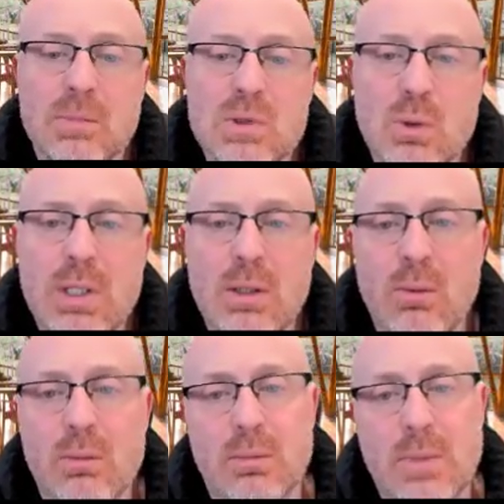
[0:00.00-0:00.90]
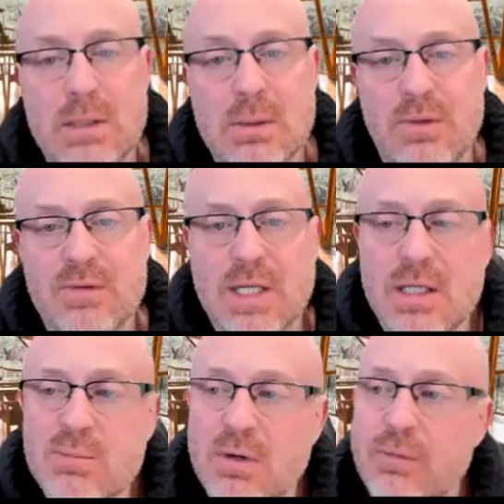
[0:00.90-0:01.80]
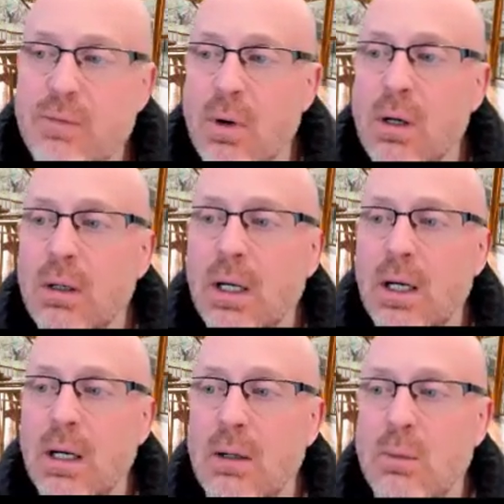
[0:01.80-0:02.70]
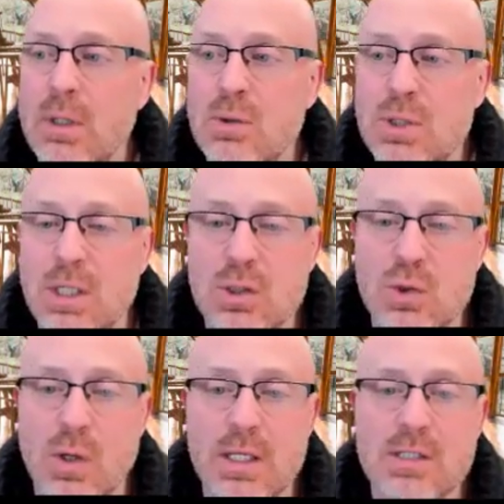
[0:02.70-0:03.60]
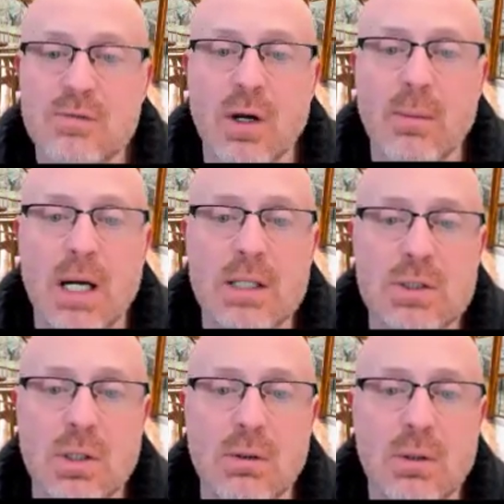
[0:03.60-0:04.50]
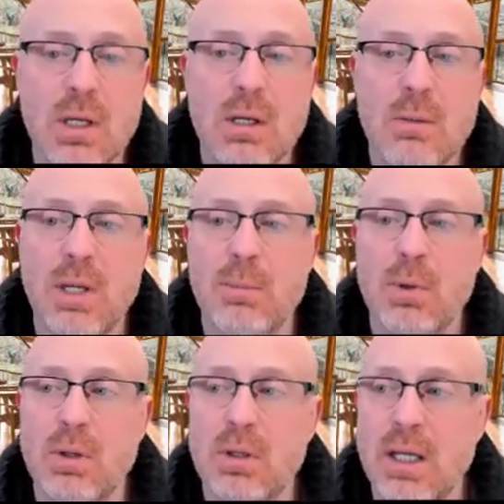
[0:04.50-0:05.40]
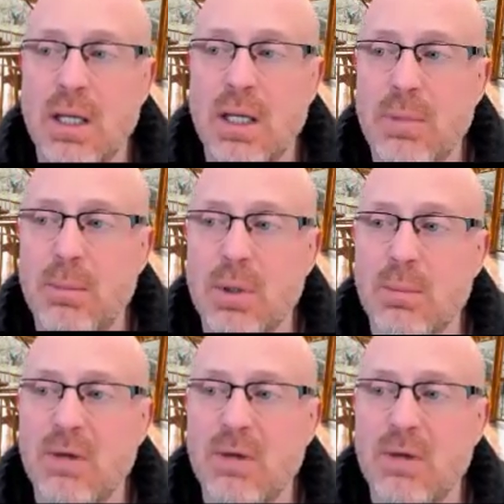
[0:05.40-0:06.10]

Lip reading: So we've said this before. We usually enjoy these very much. So people can be